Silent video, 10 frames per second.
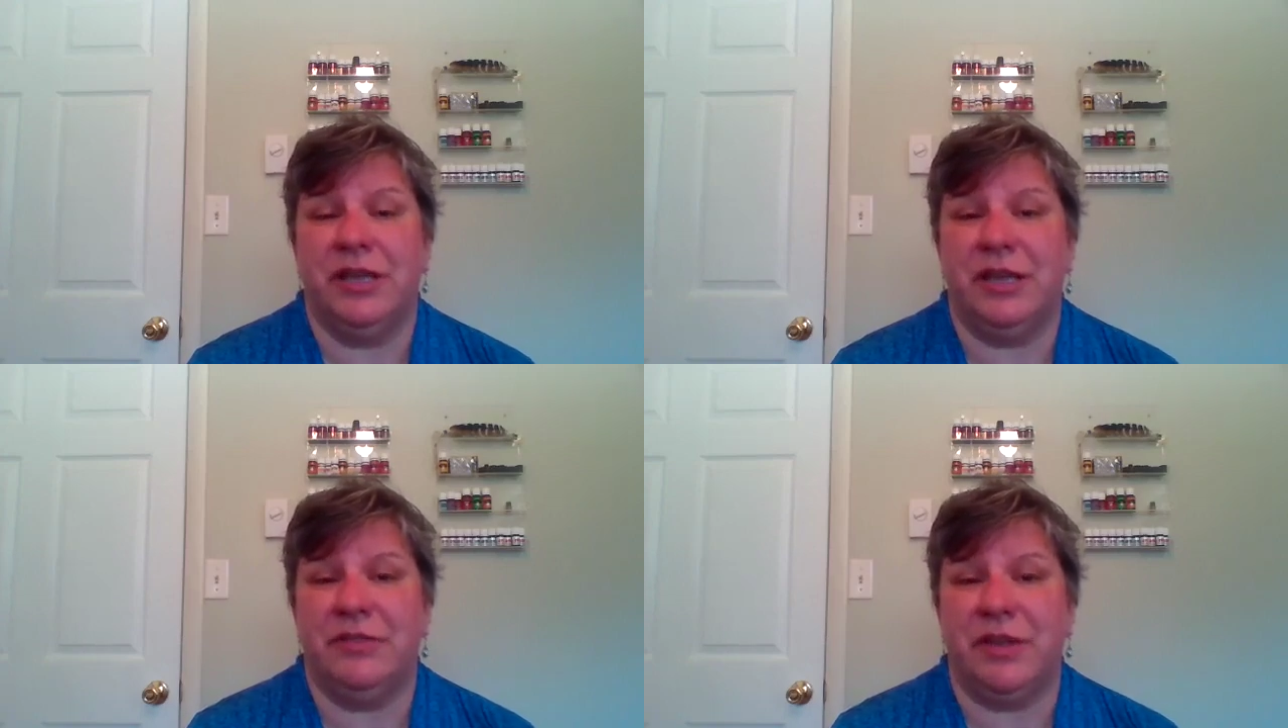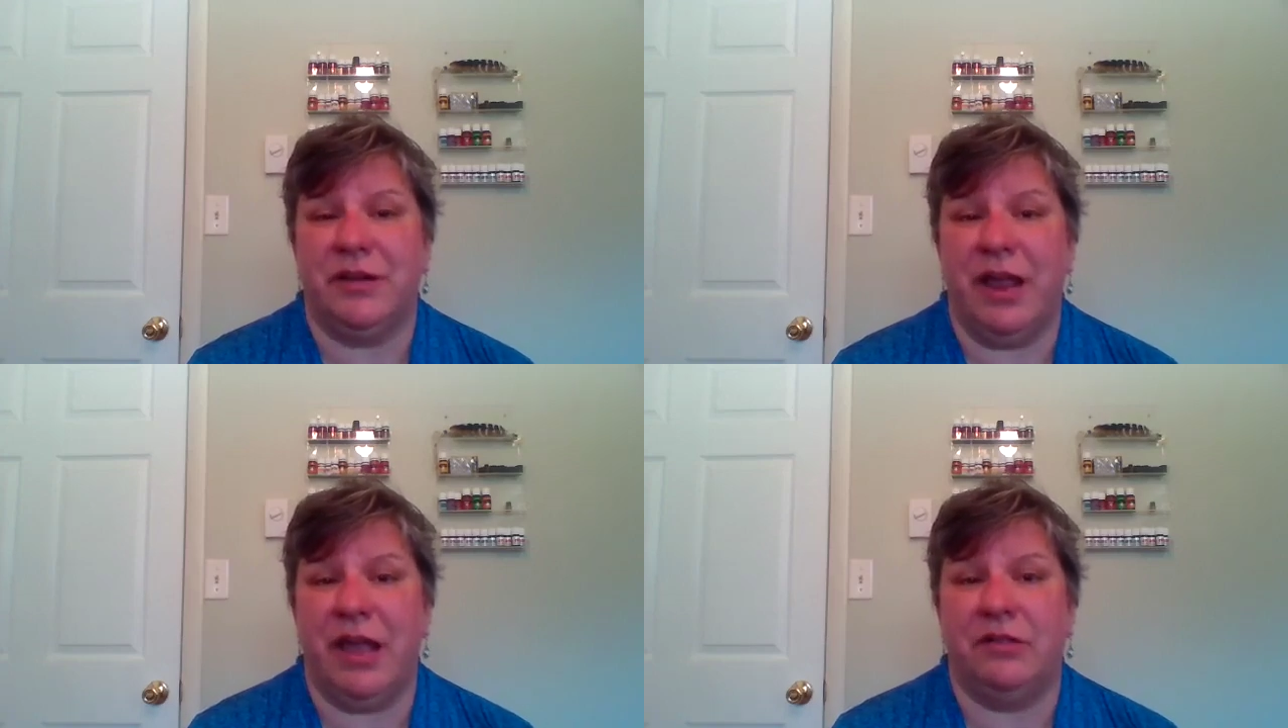in their
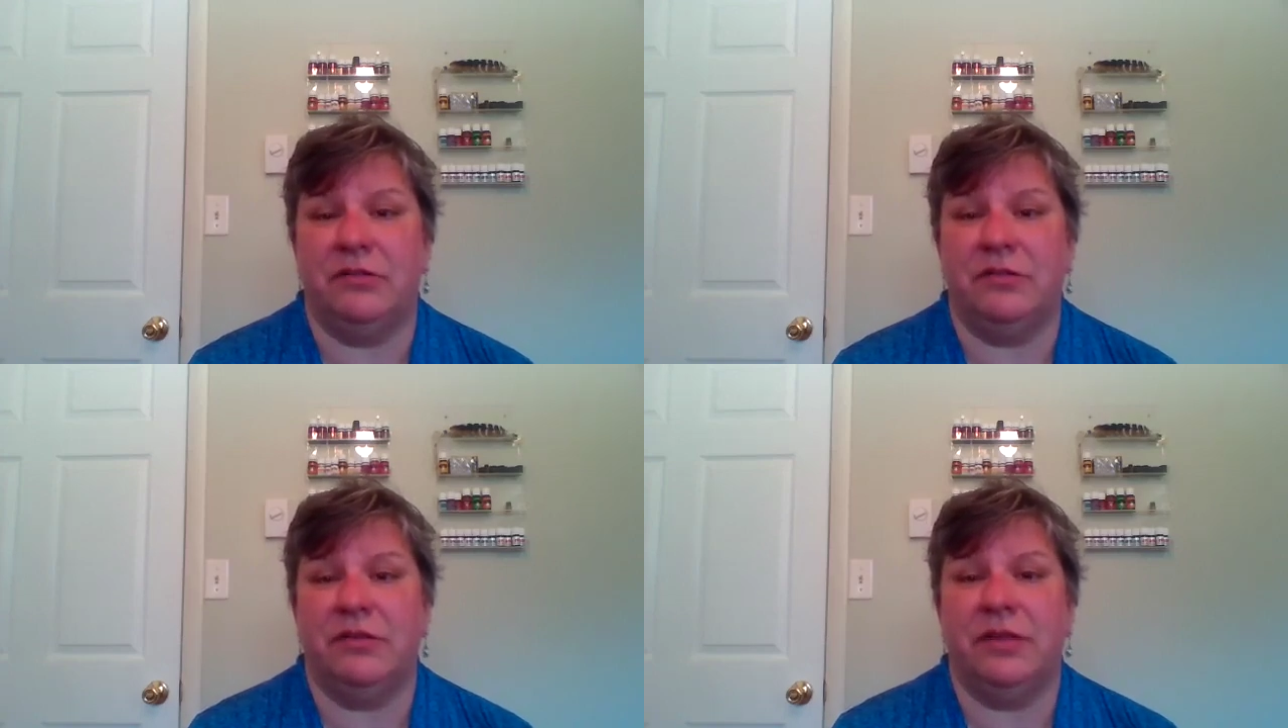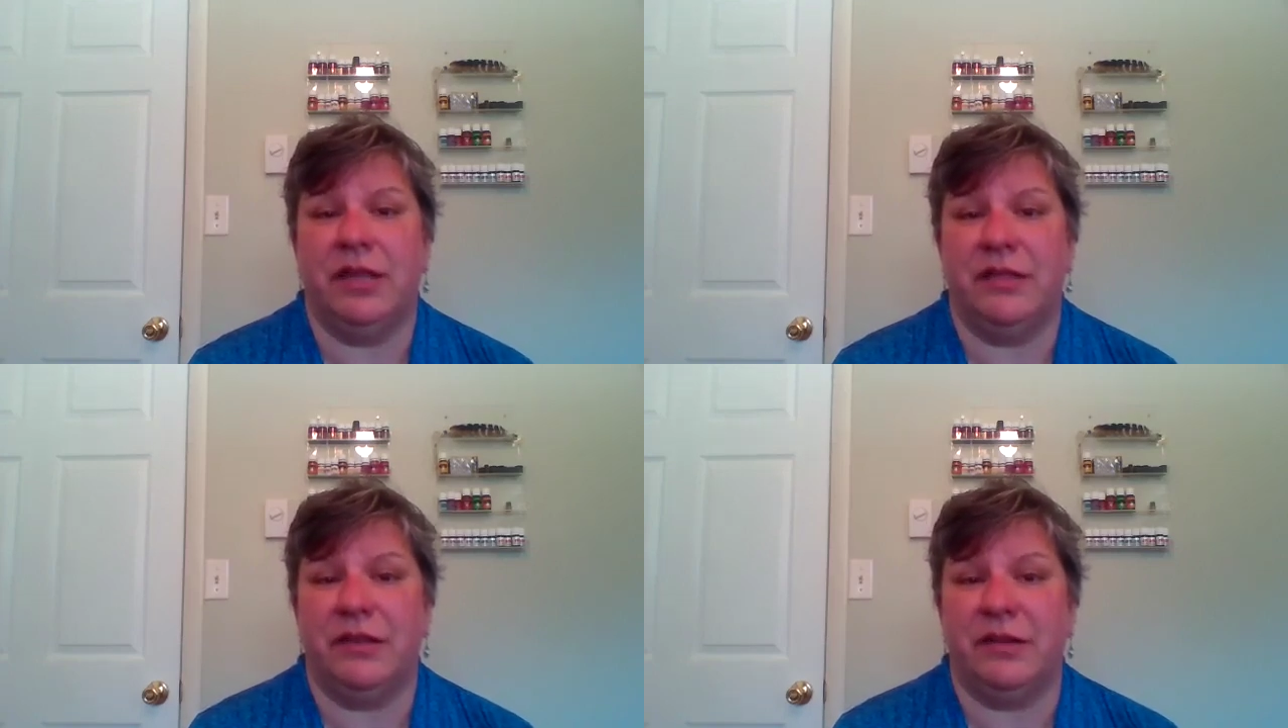health,
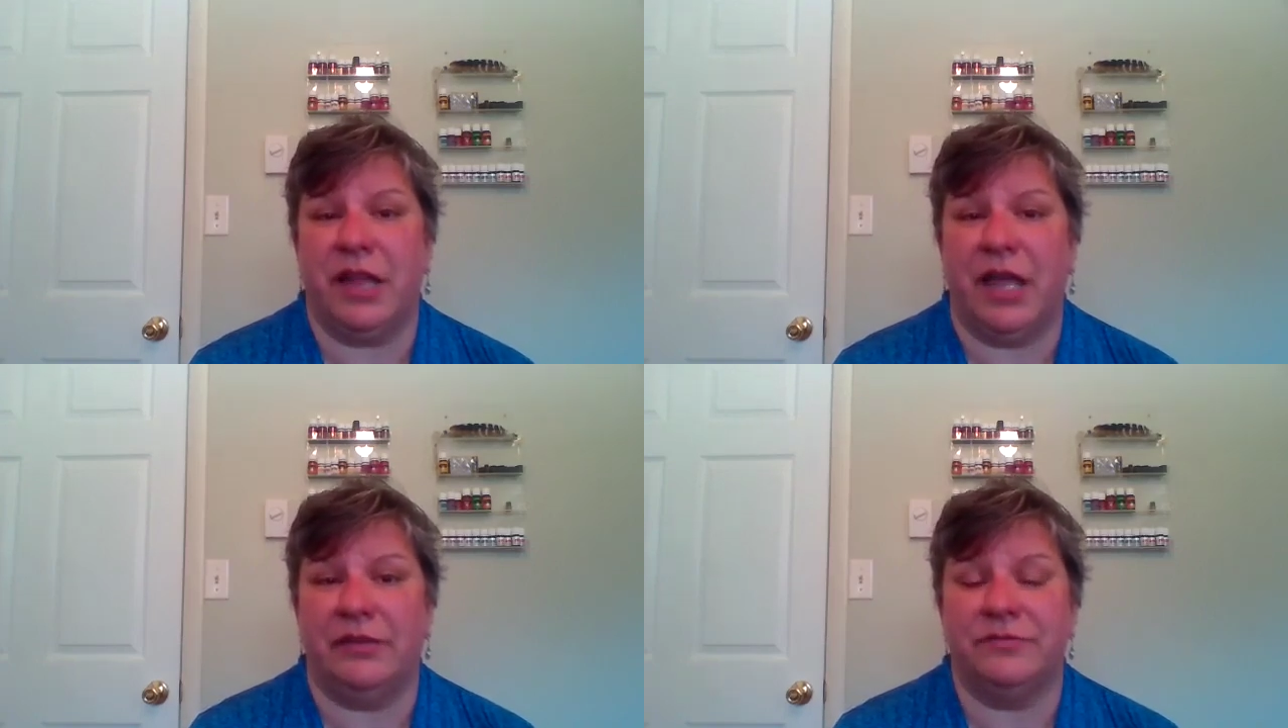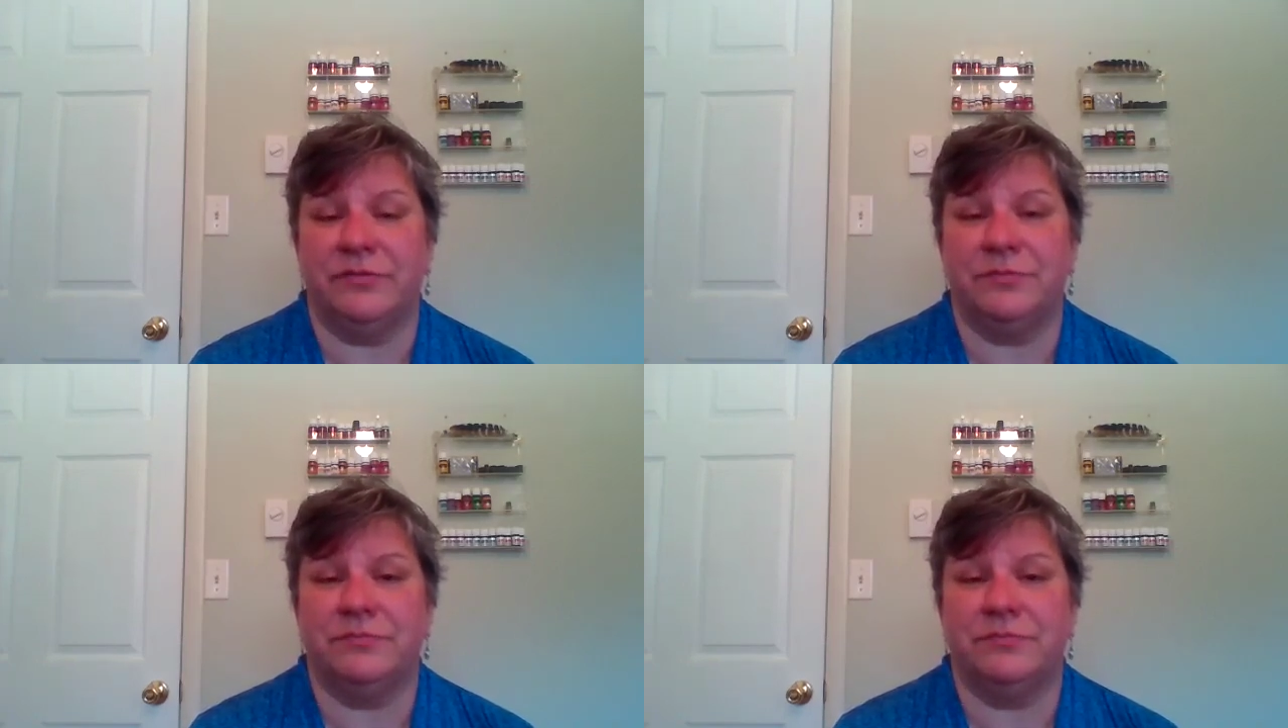in their life.